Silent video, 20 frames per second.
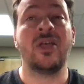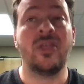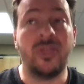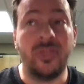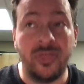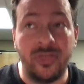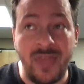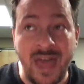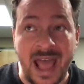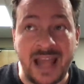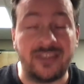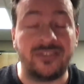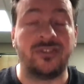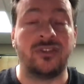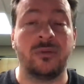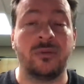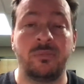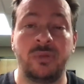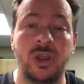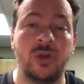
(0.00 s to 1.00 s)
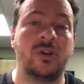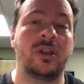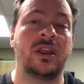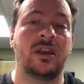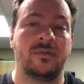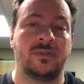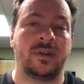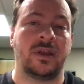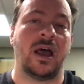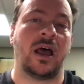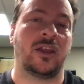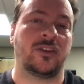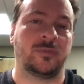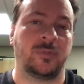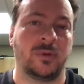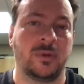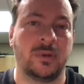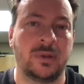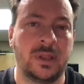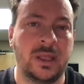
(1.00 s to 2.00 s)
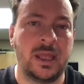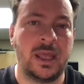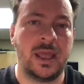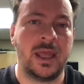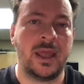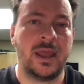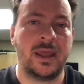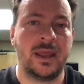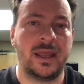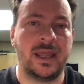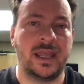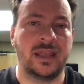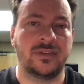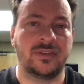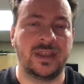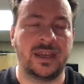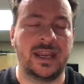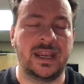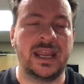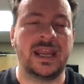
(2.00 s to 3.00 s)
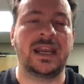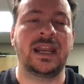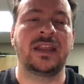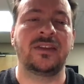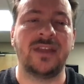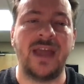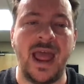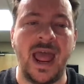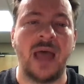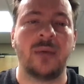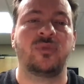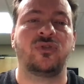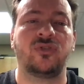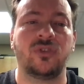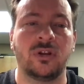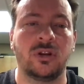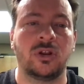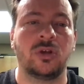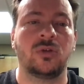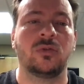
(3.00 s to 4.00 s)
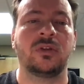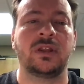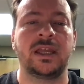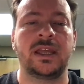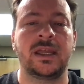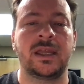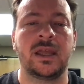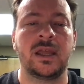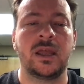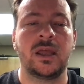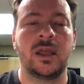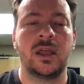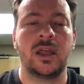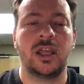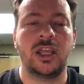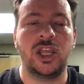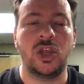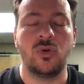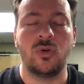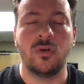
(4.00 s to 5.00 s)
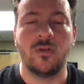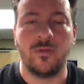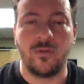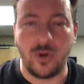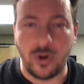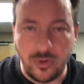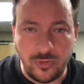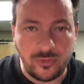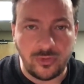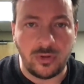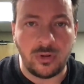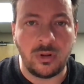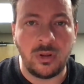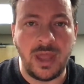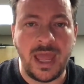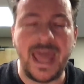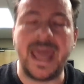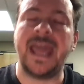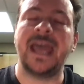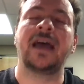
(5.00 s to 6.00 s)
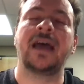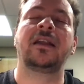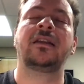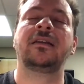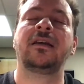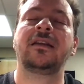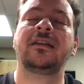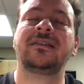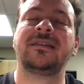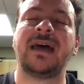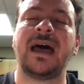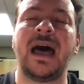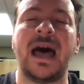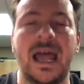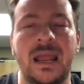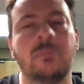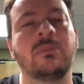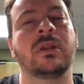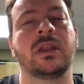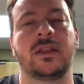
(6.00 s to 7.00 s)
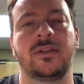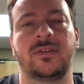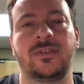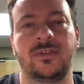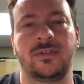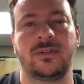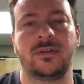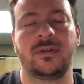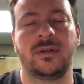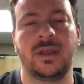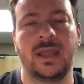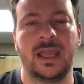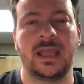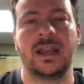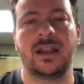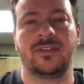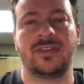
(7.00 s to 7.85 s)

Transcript: That's the beauty of the gospel, is that it is absolutely universal and timeless in its